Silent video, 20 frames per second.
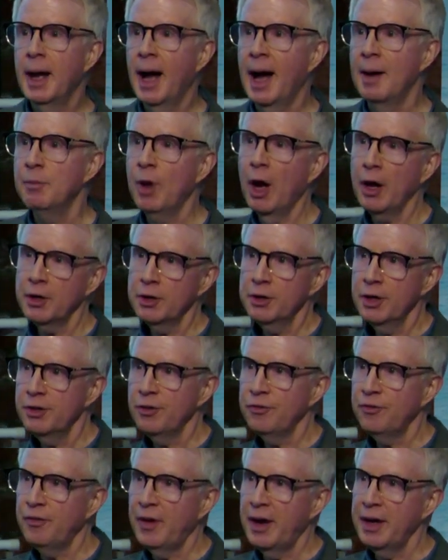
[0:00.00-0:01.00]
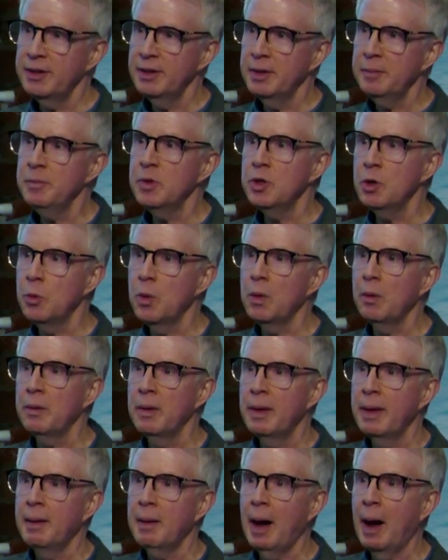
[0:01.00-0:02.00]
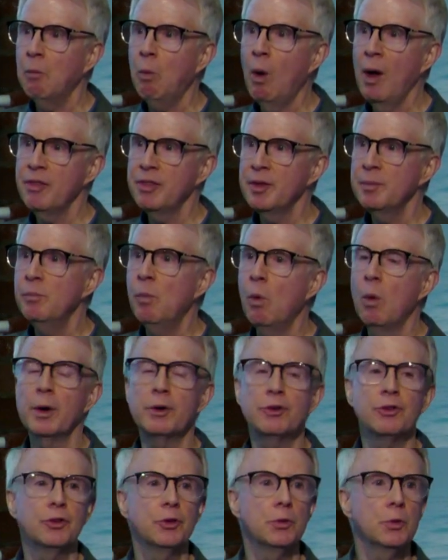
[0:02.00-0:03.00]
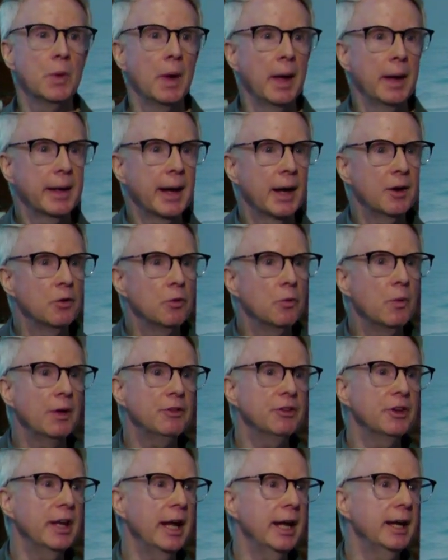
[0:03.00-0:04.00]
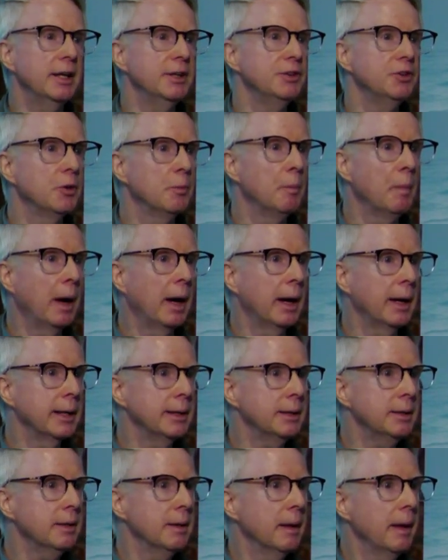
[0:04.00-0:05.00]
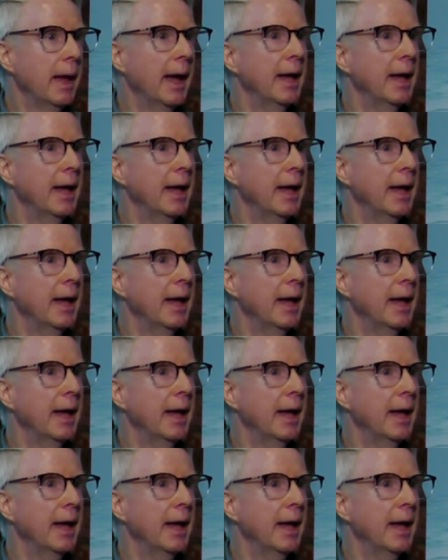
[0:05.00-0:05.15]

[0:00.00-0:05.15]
I'm not going to define them. You will, I want them more to kind of resonate in your mind